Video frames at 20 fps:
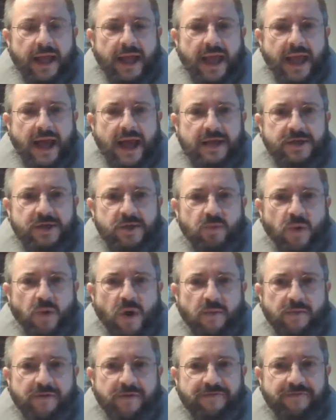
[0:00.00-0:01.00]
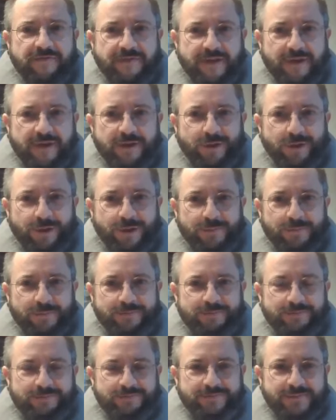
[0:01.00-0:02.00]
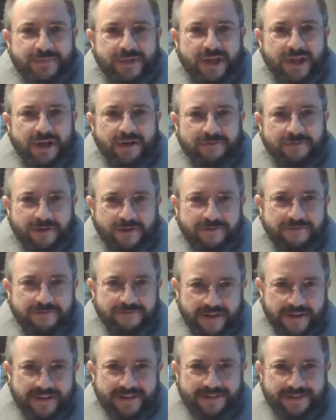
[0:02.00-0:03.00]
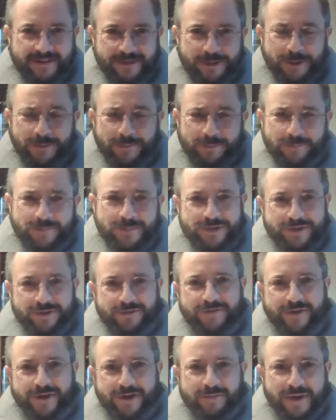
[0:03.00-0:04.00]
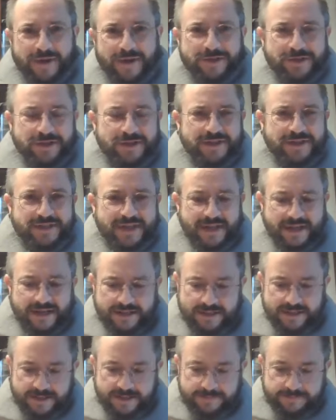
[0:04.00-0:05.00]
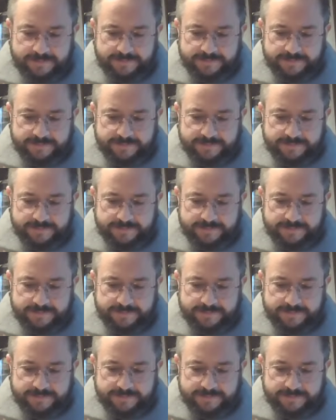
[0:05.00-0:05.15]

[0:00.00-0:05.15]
and what we feel of our feet that are still very much in the sand.